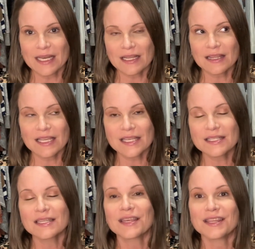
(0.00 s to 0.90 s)
at
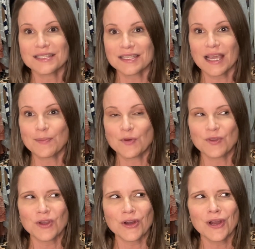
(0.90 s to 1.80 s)
least this time of
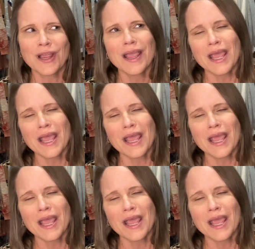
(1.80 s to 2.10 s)
year,